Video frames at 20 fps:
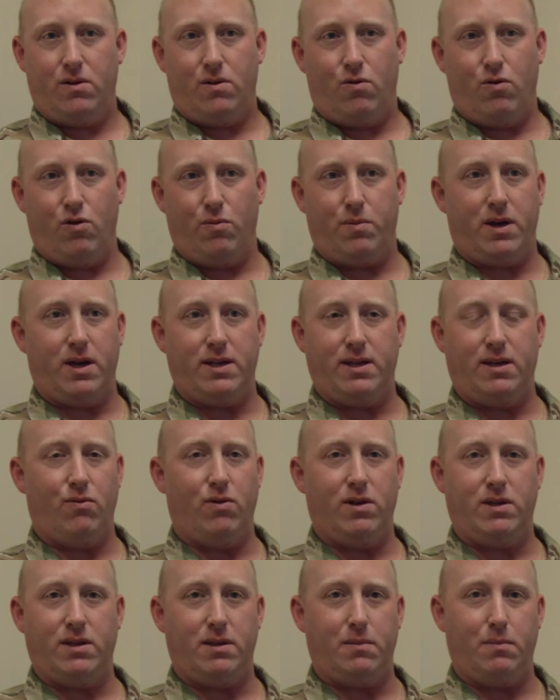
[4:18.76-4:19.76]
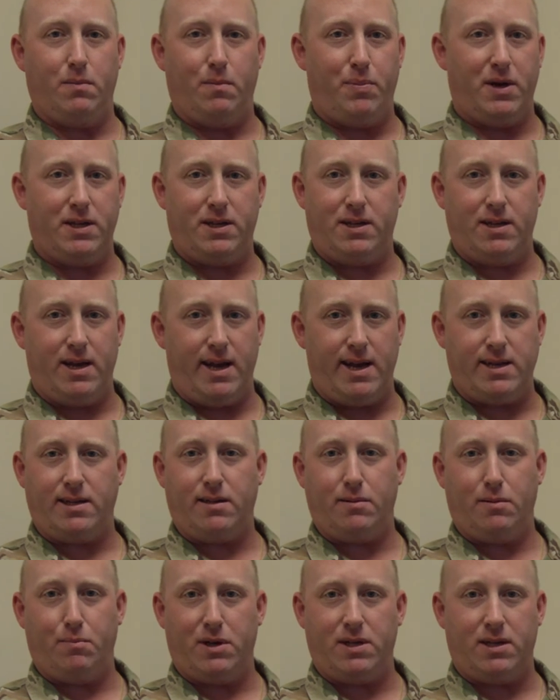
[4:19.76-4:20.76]
or because he wasn't busting
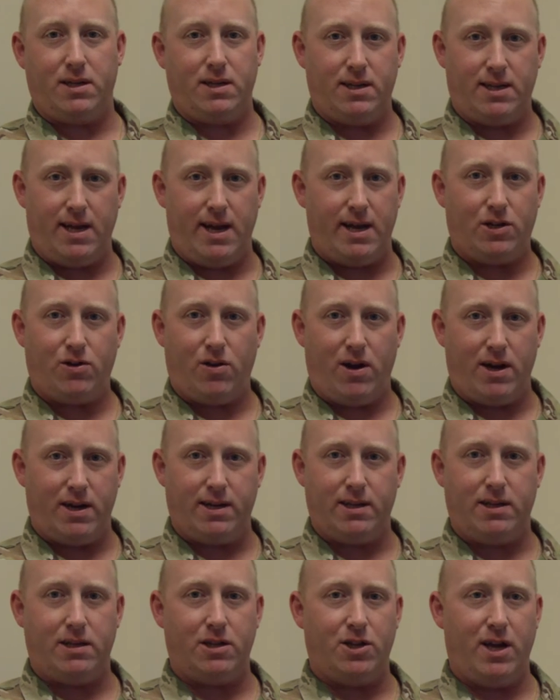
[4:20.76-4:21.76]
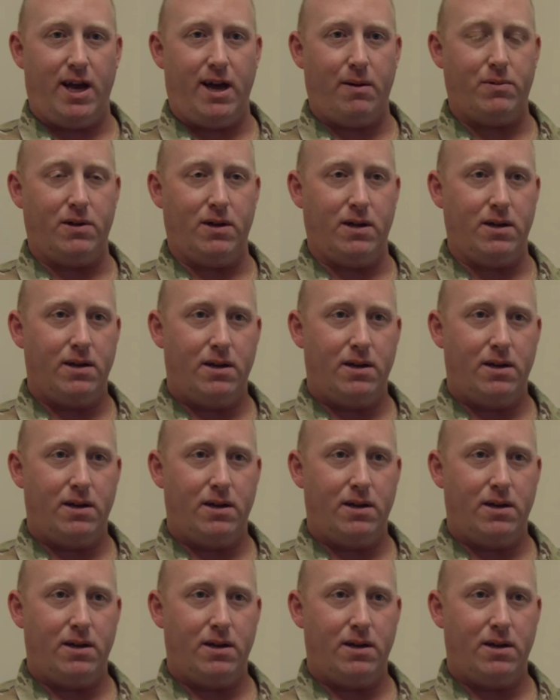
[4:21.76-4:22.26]
his ass trying to get the job done.